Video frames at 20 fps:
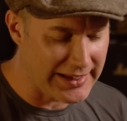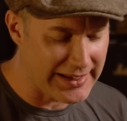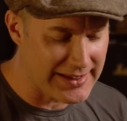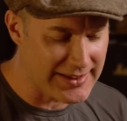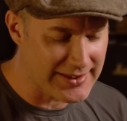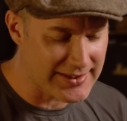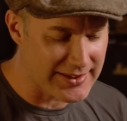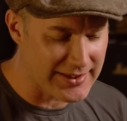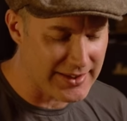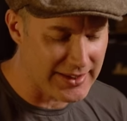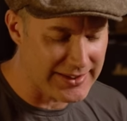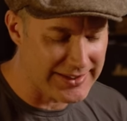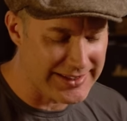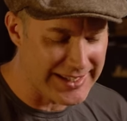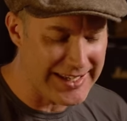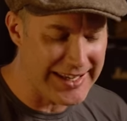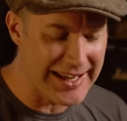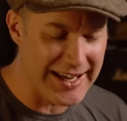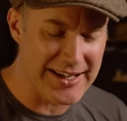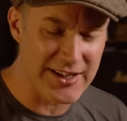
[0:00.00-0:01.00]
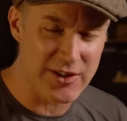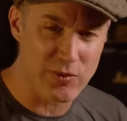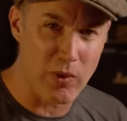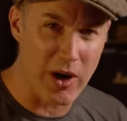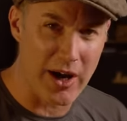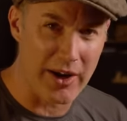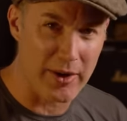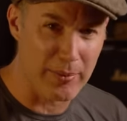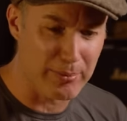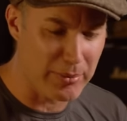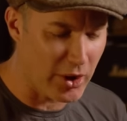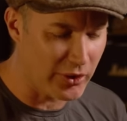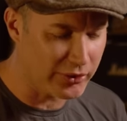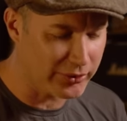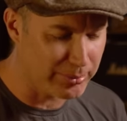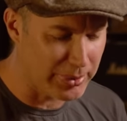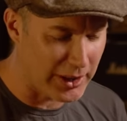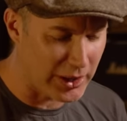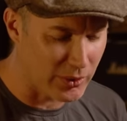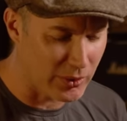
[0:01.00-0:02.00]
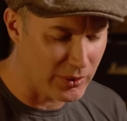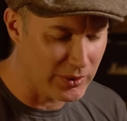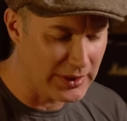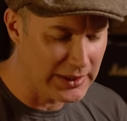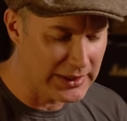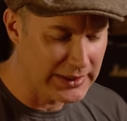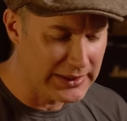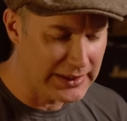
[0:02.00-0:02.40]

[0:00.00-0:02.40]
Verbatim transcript: is the DS1, a Boss pedal.